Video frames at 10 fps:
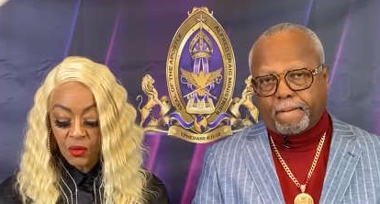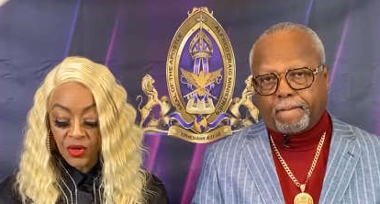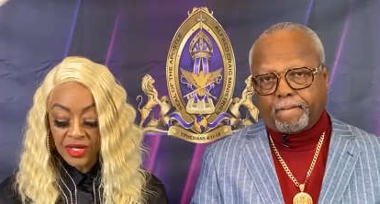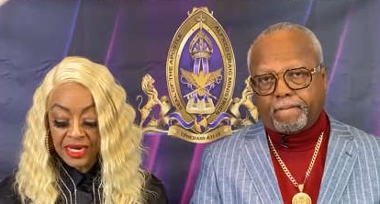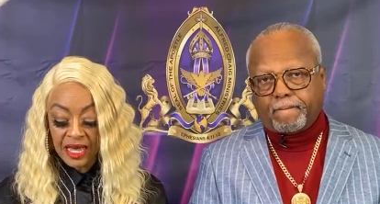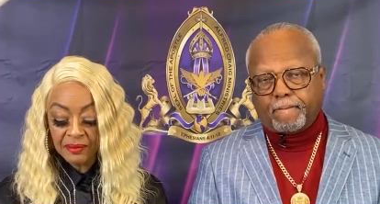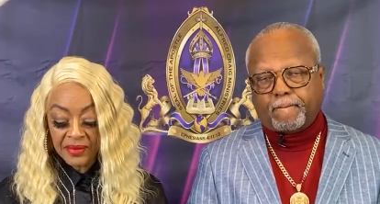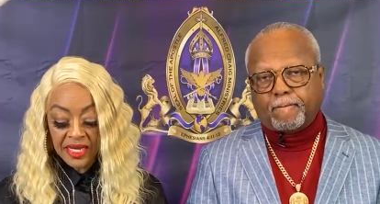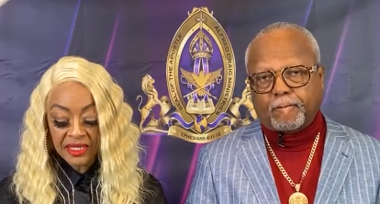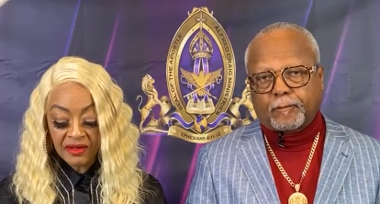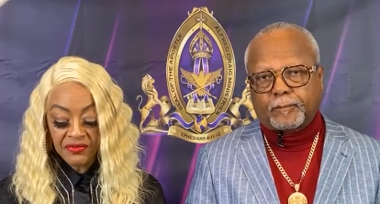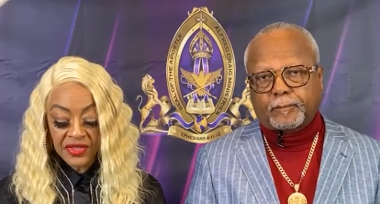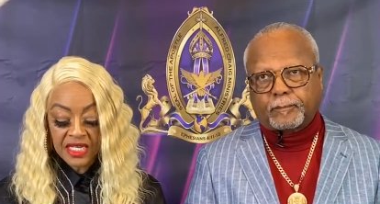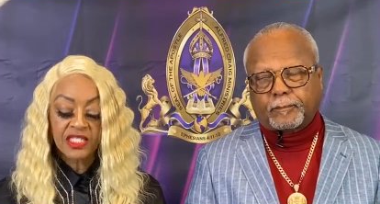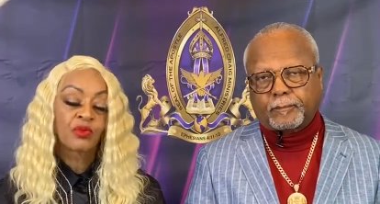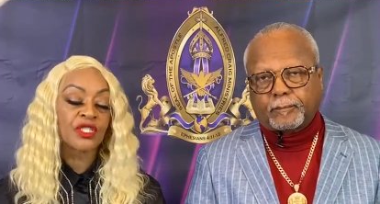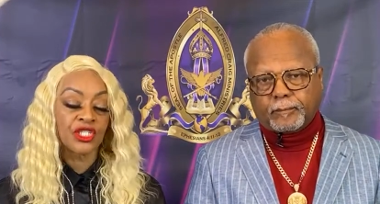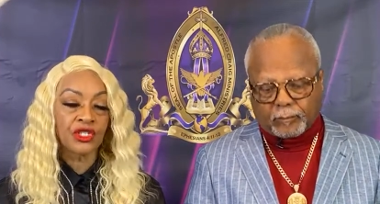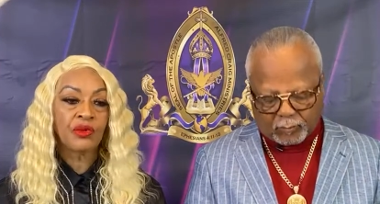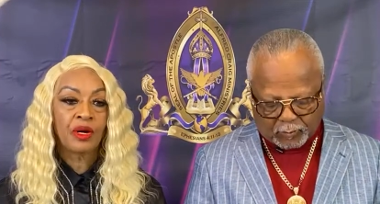Speaker 1: are, were not made of things
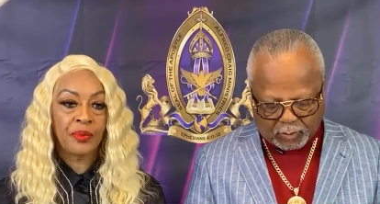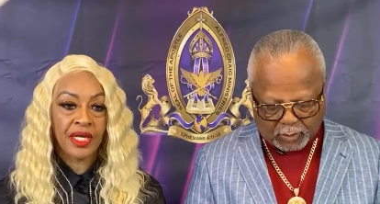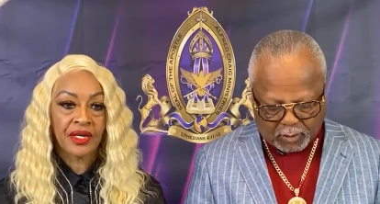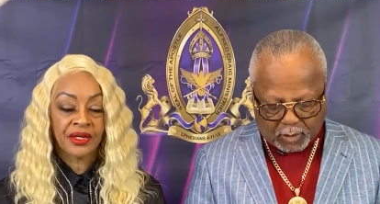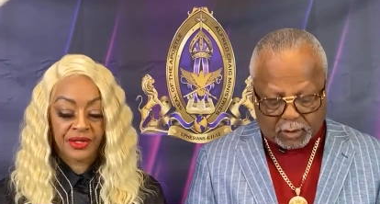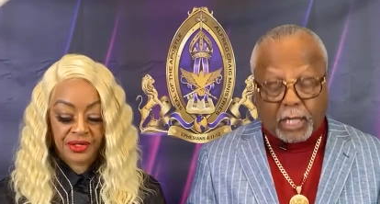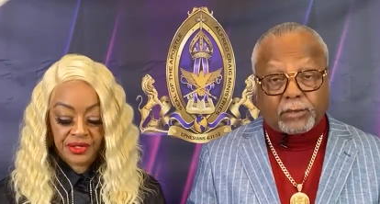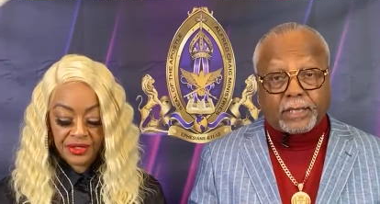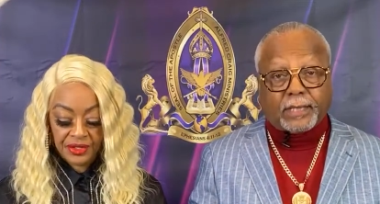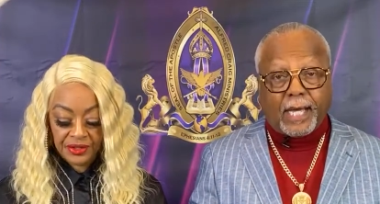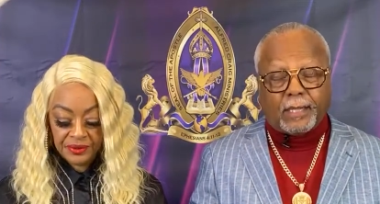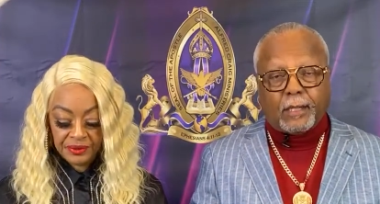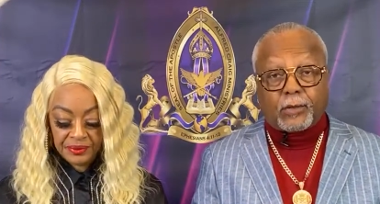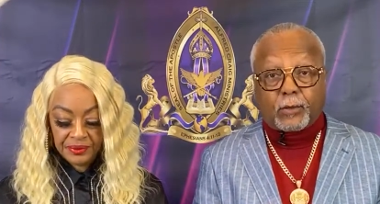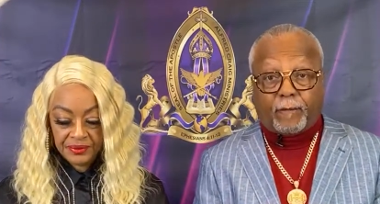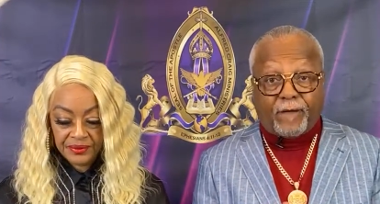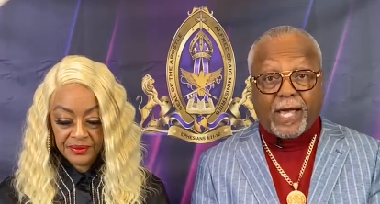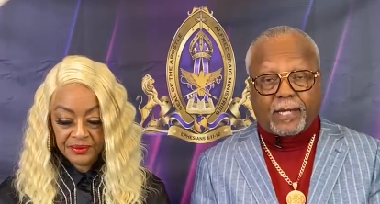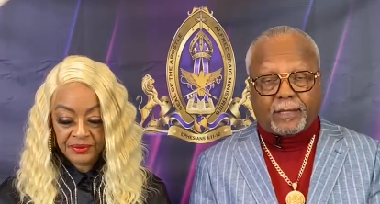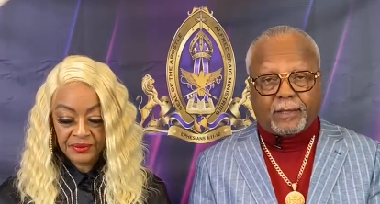which do appear.
Speaker 2: Can you see that? Through
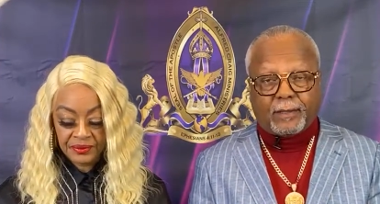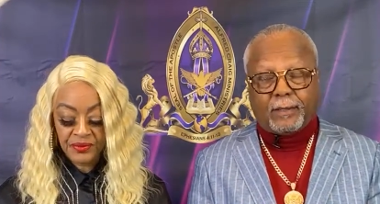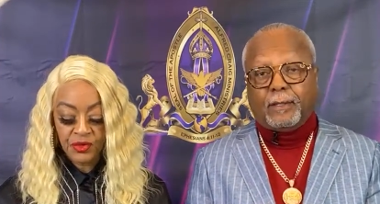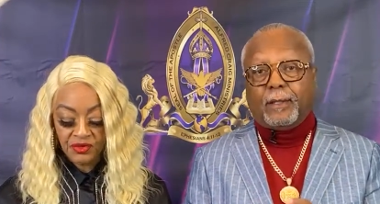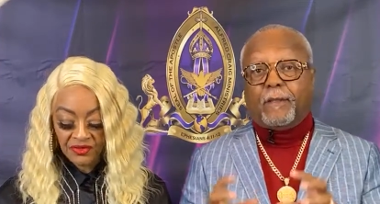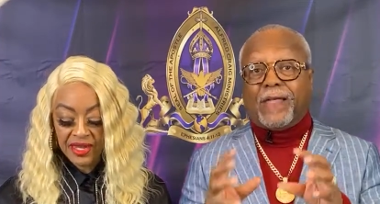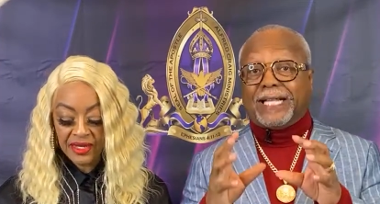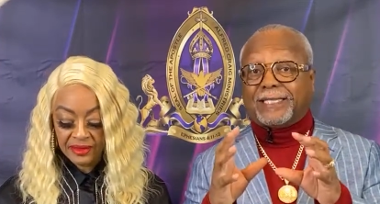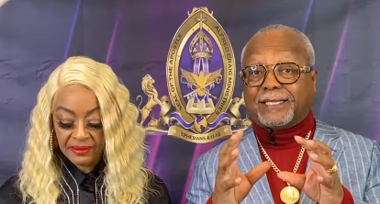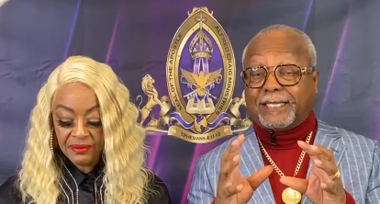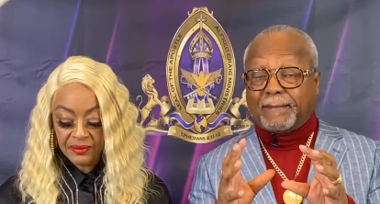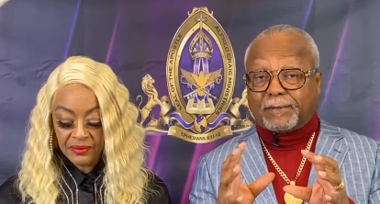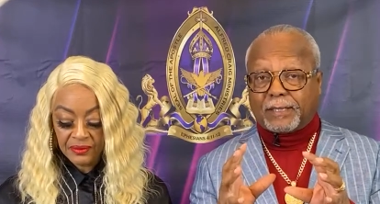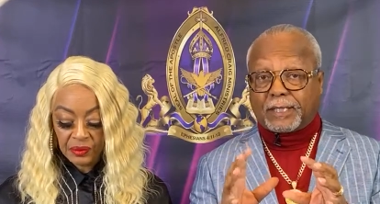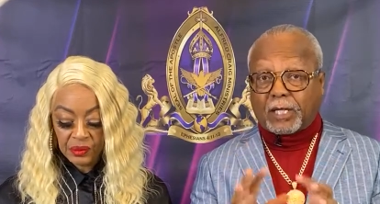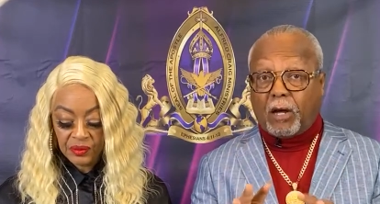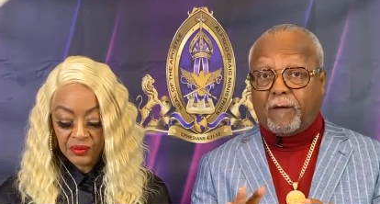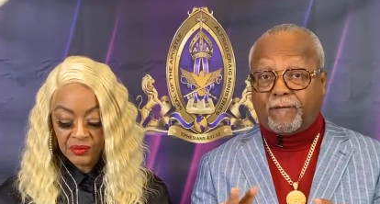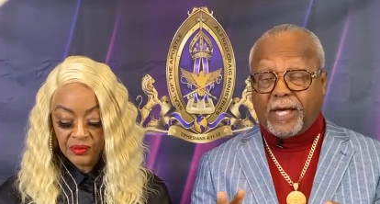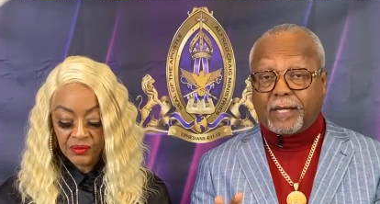faith. Through faith. That substance
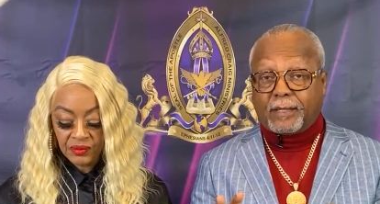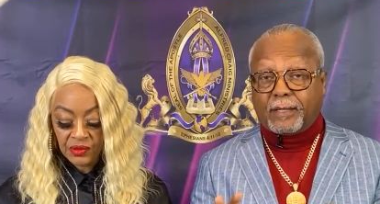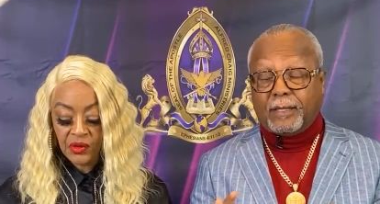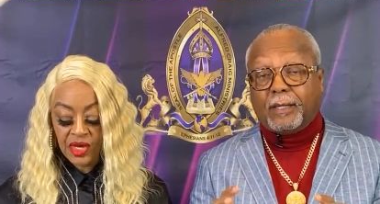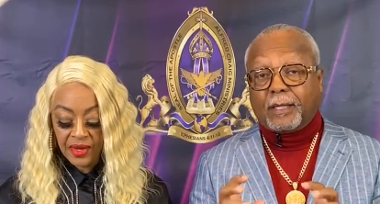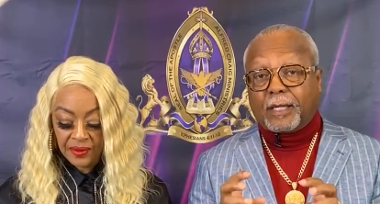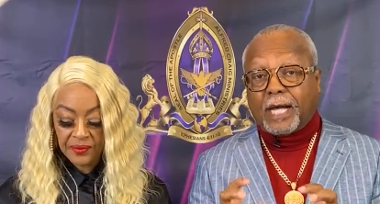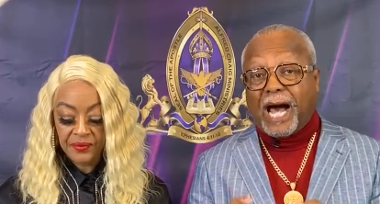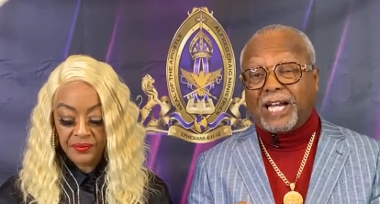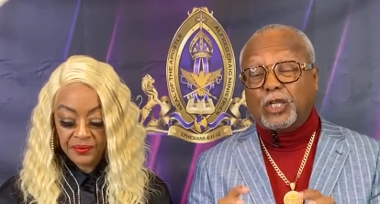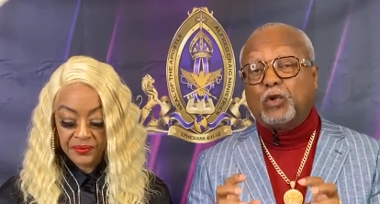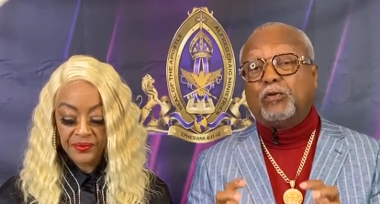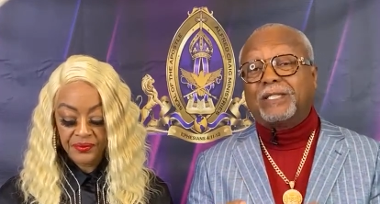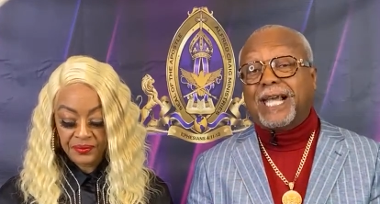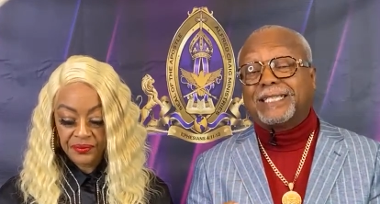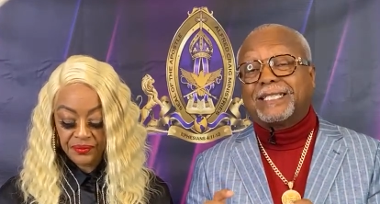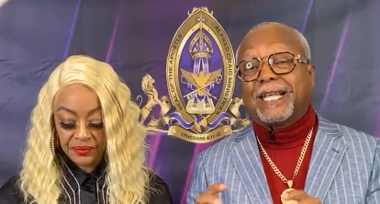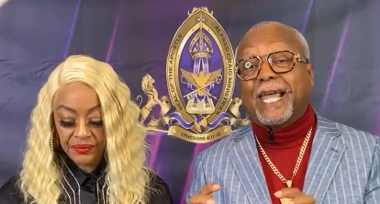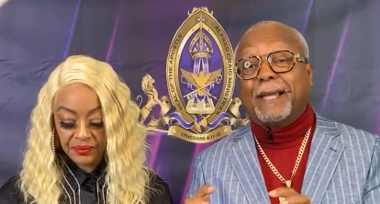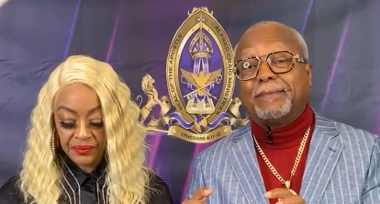called faith. Okay. God used that
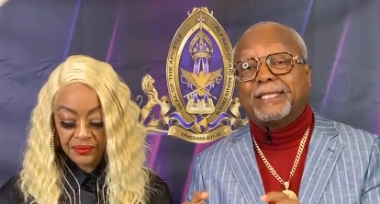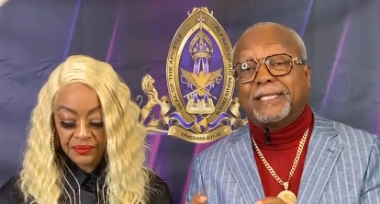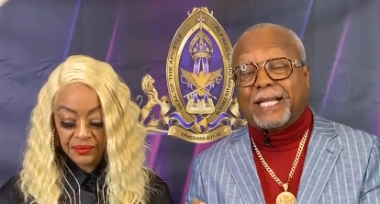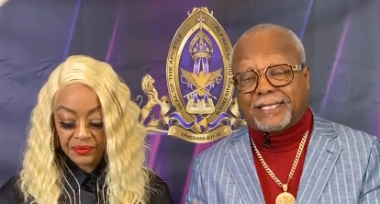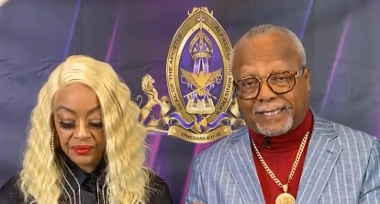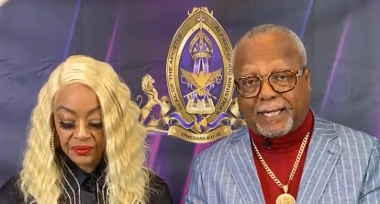same st-